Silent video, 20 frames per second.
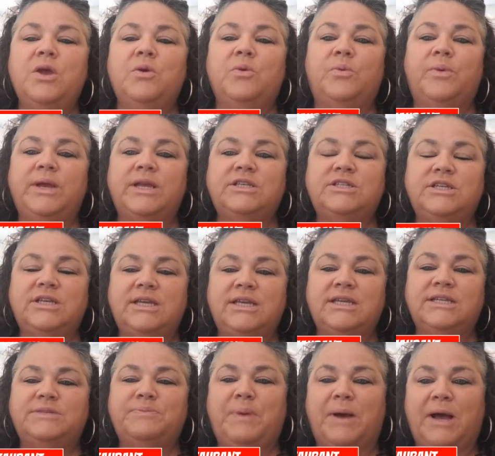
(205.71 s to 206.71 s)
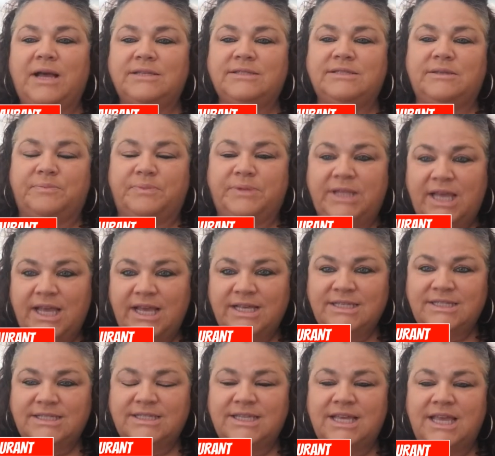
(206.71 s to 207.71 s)
which is Pasta
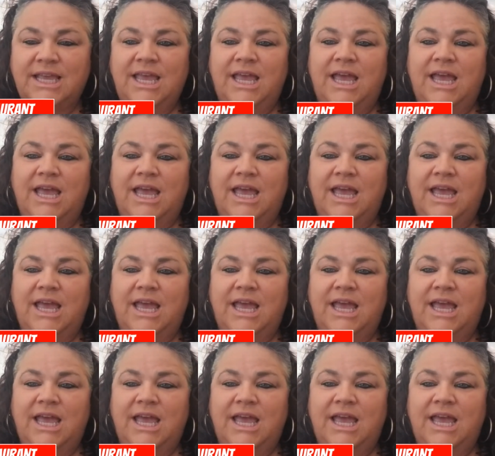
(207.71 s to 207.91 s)
Plus.